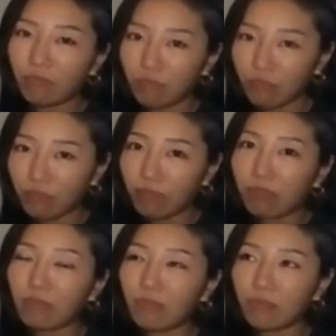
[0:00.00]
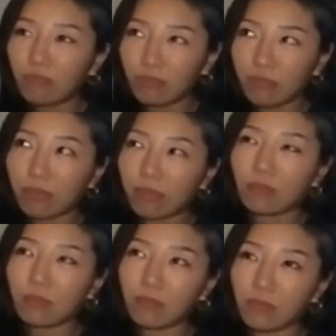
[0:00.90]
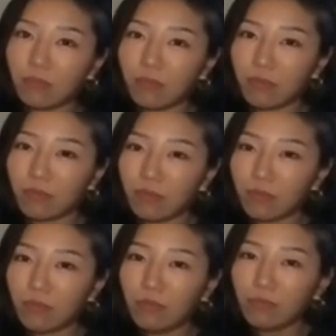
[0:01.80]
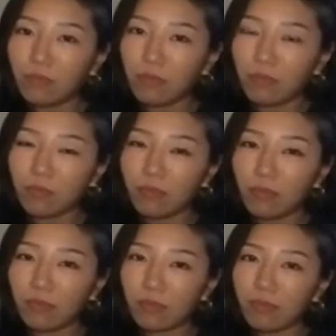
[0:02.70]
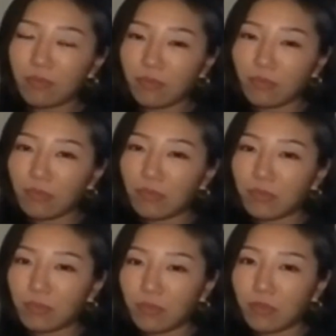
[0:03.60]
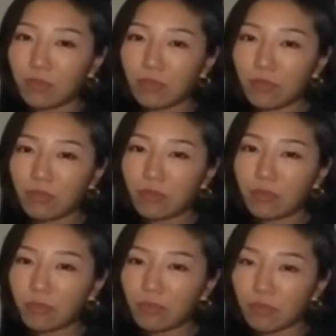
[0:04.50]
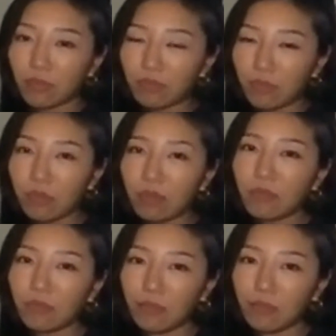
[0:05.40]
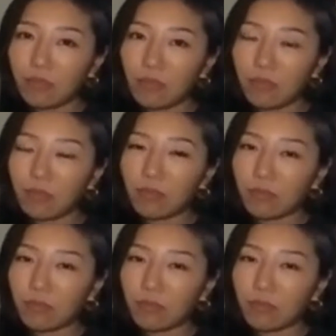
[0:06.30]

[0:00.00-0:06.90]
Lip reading: No words are spoken by the person on screen.